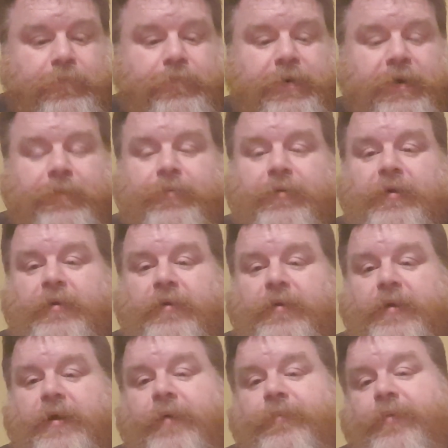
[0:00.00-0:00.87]
people
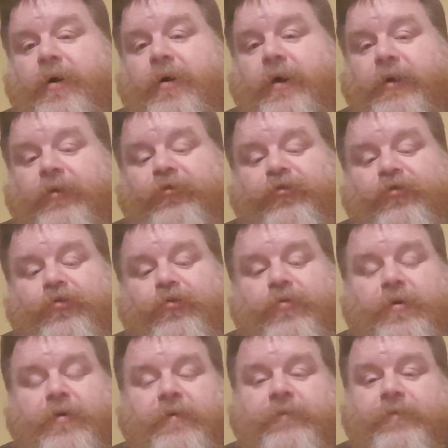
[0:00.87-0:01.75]
behind
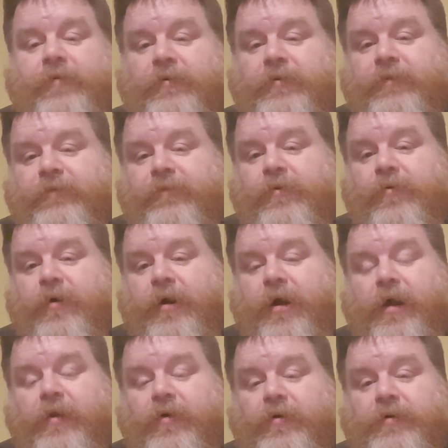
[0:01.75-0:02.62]
you or in front of you are
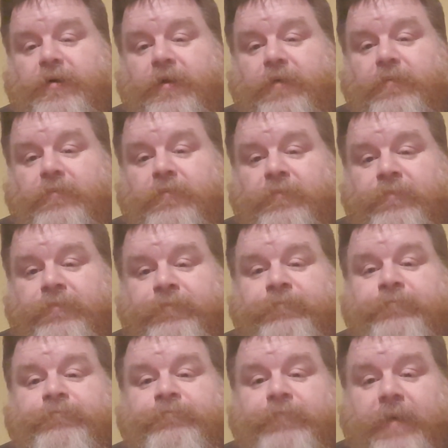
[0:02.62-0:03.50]
not looking,
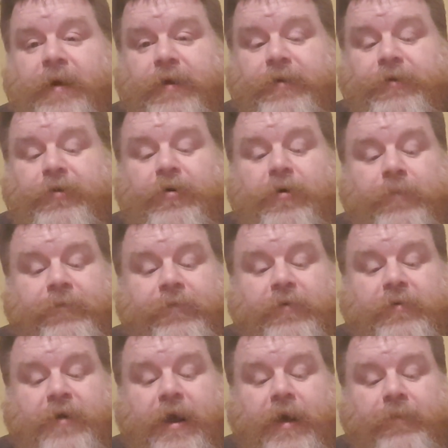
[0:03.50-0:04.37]
you're up
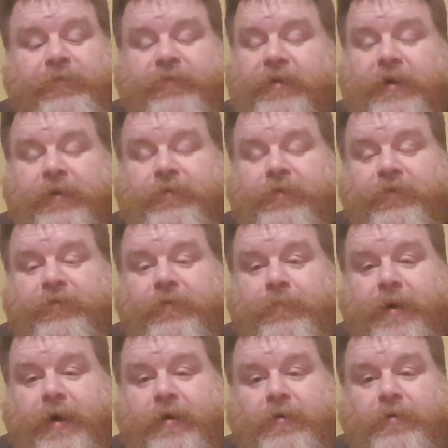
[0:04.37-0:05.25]
for grabs. It doesn't
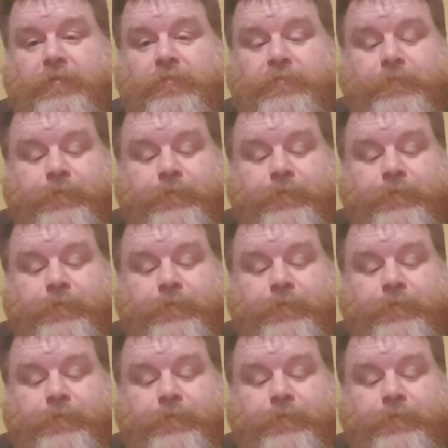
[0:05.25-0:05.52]
matter.